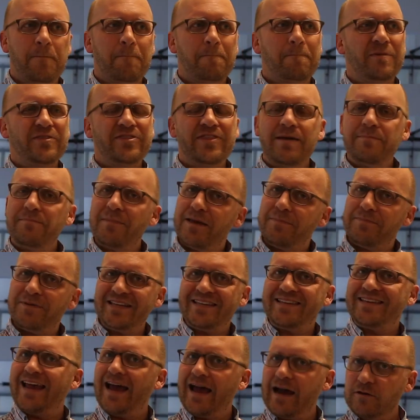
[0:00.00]
but they may be
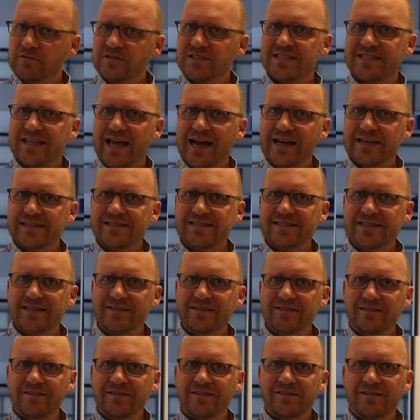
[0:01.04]

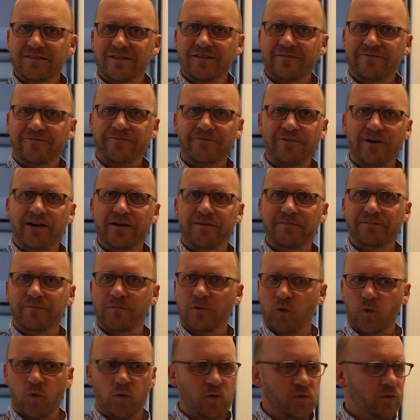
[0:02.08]
downsizing from
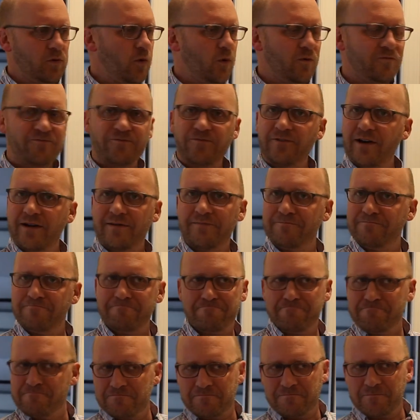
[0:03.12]

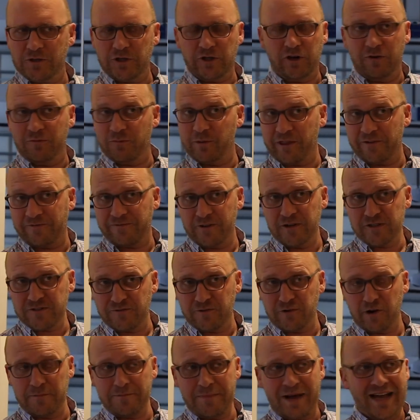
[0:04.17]
with the first
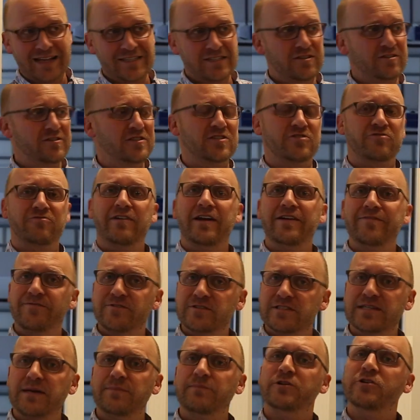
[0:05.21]
floor master. It's great for
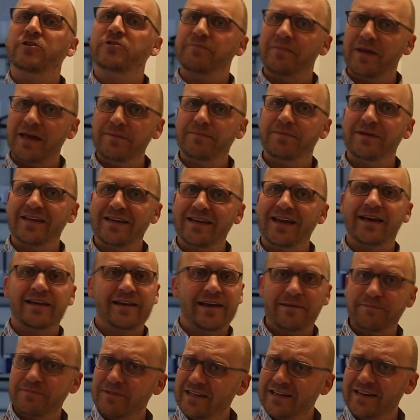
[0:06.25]
someone who may be an
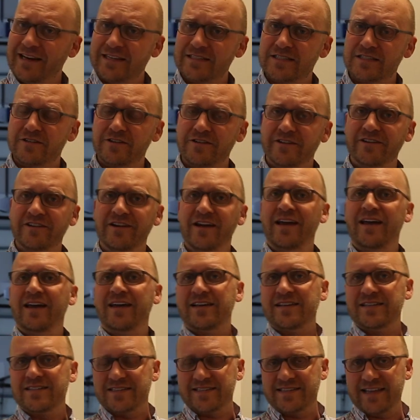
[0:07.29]
empty nester,
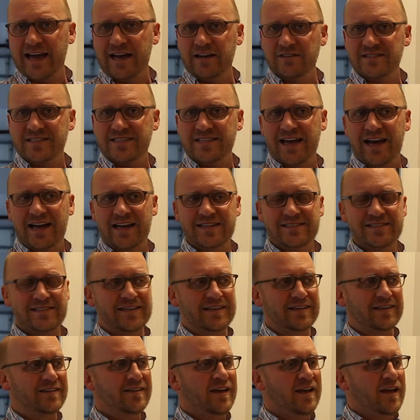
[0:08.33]
is
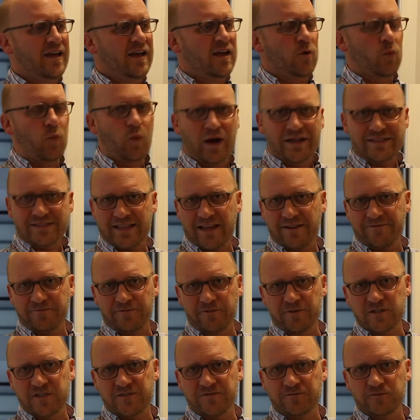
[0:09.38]
downsizing, wants that
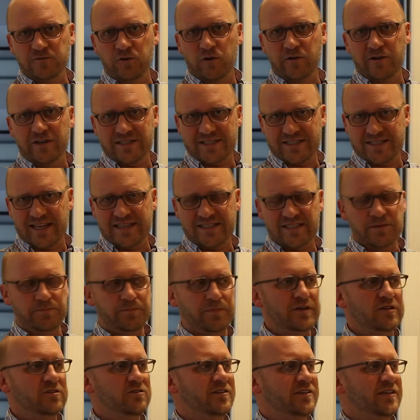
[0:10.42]
first floor
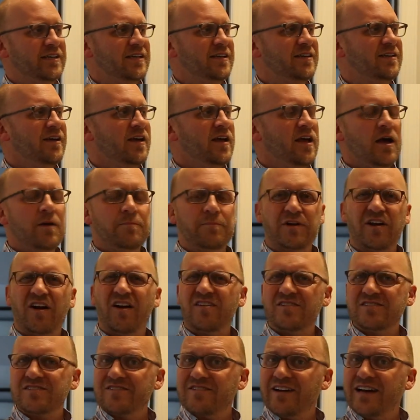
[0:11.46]
accessibility, but
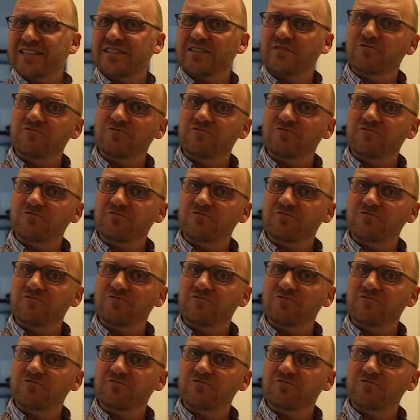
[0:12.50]
also has a